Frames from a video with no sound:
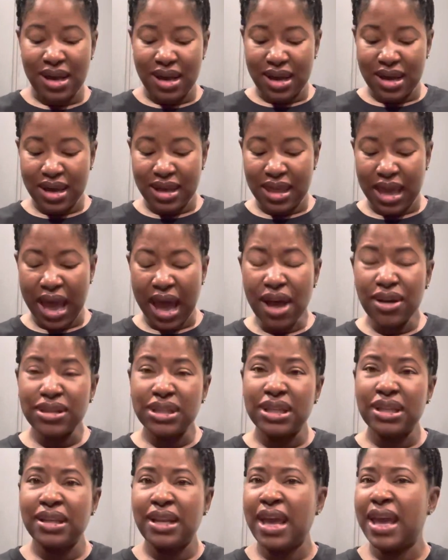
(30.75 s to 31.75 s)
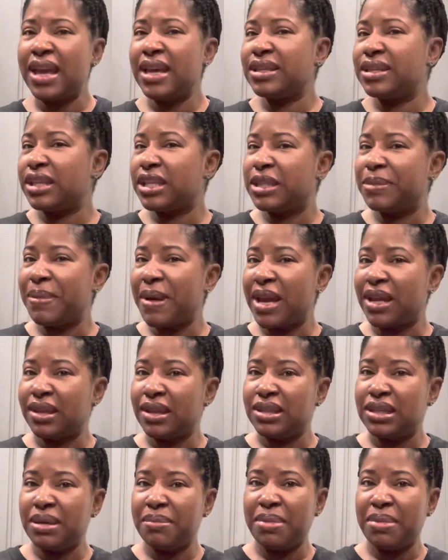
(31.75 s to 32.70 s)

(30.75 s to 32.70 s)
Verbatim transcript: Uh, the house today is expected to